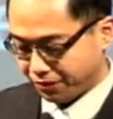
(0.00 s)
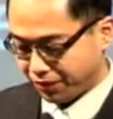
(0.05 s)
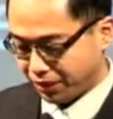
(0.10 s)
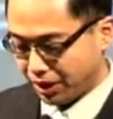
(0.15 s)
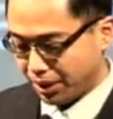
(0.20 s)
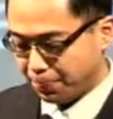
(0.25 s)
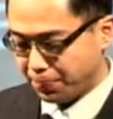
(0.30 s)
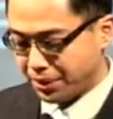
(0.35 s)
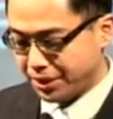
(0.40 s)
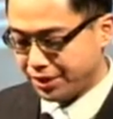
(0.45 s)

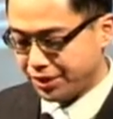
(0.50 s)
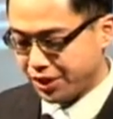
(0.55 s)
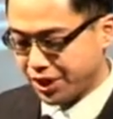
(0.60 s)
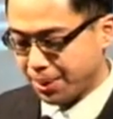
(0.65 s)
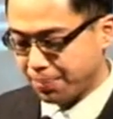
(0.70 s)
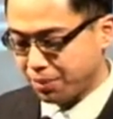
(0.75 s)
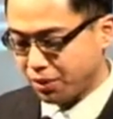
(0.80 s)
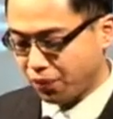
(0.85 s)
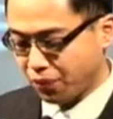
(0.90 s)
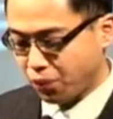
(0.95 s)
Philippians
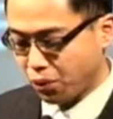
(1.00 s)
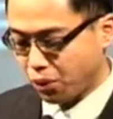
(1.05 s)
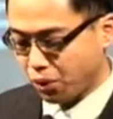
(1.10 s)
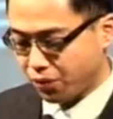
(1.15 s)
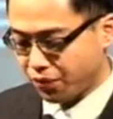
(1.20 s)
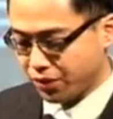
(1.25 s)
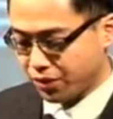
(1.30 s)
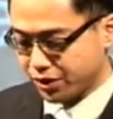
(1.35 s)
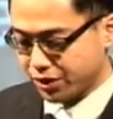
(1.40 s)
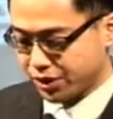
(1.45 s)
chapter
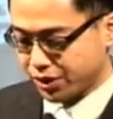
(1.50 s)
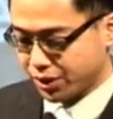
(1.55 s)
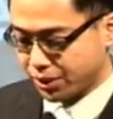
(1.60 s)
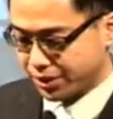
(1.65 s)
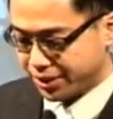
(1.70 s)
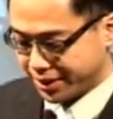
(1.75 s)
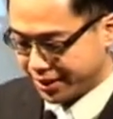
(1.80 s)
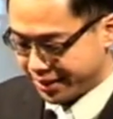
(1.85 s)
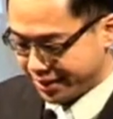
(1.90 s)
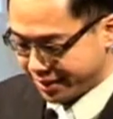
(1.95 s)
4, verse
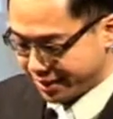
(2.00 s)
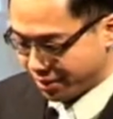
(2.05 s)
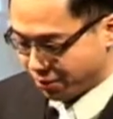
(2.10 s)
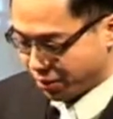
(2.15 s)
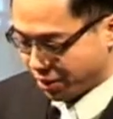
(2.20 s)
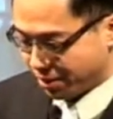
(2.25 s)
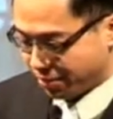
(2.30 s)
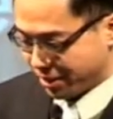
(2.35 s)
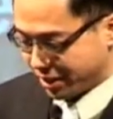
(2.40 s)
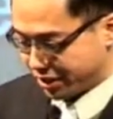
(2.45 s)
13. I
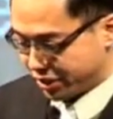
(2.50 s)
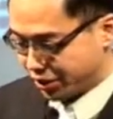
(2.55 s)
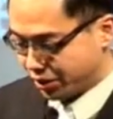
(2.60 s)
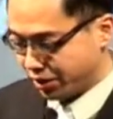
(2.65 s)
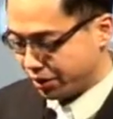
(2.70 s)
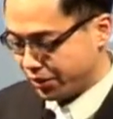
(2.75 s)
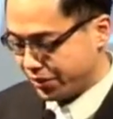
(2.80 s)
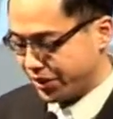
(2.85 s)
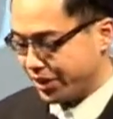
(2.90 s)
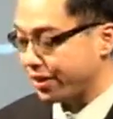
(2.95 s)
want to make sure
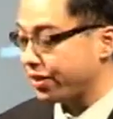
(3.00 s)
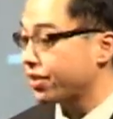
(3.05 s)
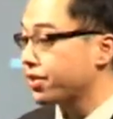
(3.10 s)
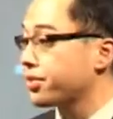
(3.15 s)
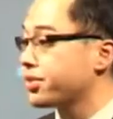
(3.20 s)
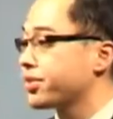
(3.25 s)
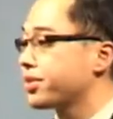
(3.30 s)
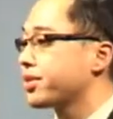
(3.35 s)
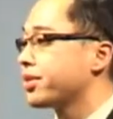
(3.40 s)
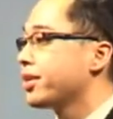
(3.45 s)
you see
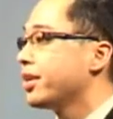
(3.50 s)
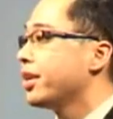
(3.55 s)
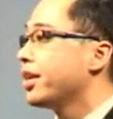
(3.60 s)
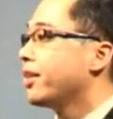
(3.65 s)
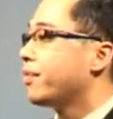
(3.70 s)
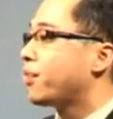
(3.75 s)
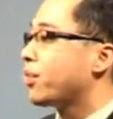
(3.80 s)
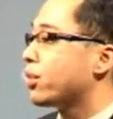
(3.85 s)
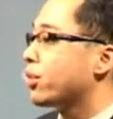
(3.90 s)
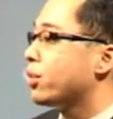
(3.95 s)
this.
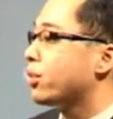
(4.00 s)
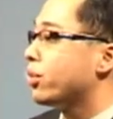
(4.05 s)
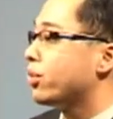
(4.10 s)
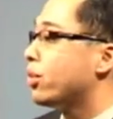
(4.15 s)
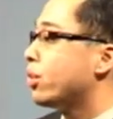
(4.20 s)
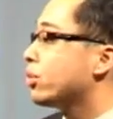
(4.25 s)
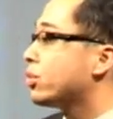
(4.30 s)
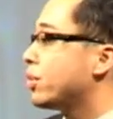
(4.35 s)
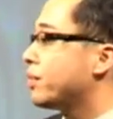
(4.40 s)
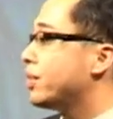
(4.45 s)
For you,
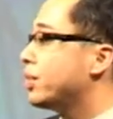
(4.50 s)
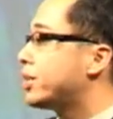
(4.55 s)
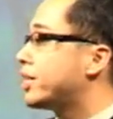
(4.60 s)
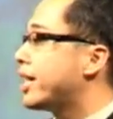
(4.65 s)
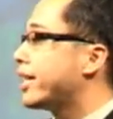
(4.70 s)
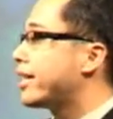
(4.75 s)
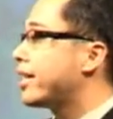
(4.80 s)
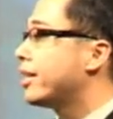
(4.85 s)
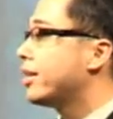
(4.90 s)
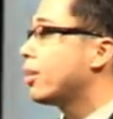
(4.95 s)
those of you
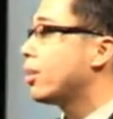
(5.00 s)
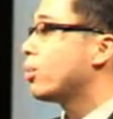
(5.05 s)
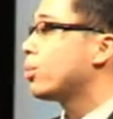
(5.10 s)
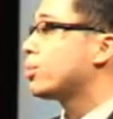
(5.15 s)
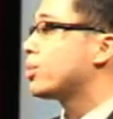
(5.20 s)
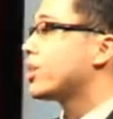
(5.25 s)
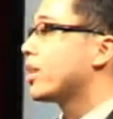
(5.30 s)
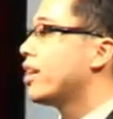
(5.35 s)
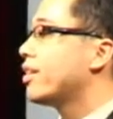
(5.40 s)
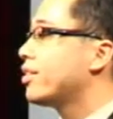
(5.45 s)
taking
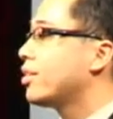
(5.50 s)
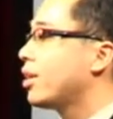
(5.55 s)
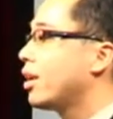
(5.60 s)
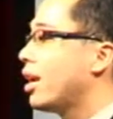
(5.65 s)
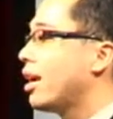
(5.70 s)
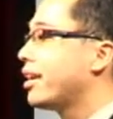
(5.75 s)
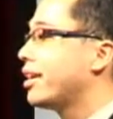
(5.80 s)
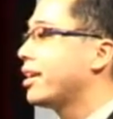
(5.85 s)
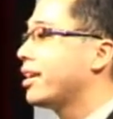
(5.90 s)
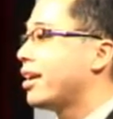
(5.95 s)
notes,
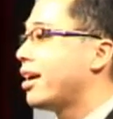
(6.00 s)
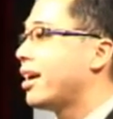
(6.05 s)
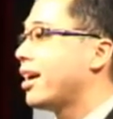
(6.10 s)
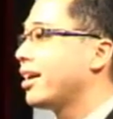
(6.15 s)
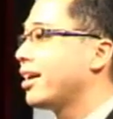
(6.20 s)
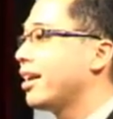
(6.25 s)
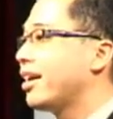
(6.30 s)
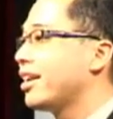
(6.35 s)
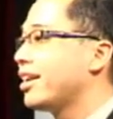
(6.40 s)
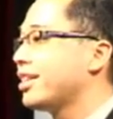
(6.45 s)
underline it,
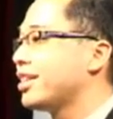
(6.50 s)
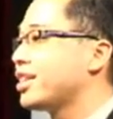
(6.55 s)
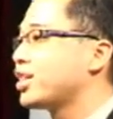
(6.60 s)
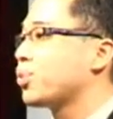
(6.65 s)
highlight it.